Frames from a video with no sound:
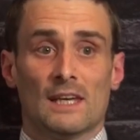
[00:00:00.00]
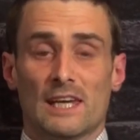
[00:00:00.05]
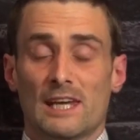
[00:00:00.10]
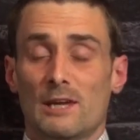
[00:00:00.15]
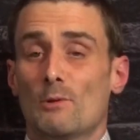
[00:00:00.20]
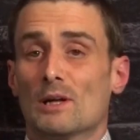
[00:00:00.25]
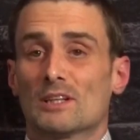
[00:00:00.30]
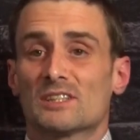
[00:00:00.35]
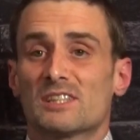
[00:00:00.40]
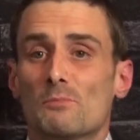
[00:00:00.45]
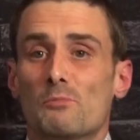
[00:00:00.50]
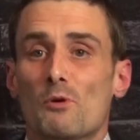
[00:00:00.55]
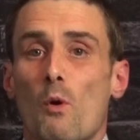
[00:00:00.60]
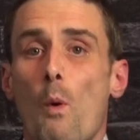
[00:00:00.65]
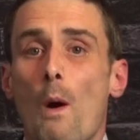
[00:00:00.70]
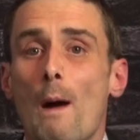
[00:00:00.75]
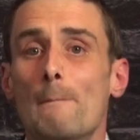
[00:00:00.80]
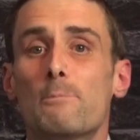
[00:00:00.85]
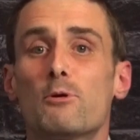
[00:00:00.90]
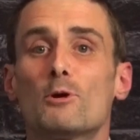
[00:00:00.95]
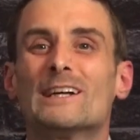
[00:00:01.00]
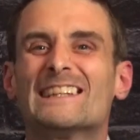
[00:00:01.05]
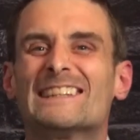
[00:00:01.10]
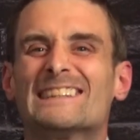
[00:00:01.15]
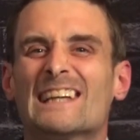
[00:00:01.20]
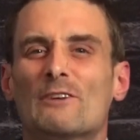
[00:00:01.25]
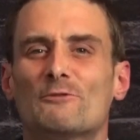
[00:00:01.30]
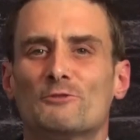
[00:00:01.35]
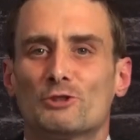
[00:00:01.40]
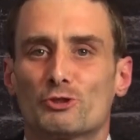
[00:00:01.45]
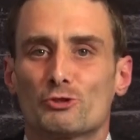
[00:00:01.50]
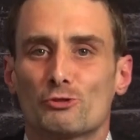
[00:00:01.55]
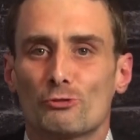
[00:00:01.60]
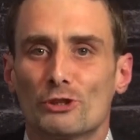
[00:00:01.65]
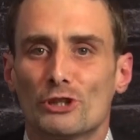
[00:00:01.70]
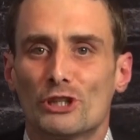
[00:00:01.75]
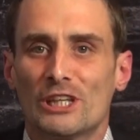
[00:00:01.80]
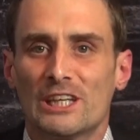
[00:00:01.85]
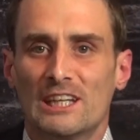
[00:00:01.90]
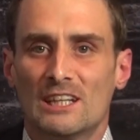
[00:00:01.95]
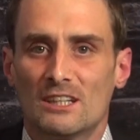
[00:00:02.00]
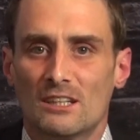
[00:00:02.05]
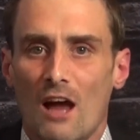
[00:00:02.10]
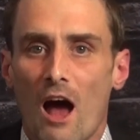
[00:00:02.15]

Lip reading: he wants to put $1.7 trillion,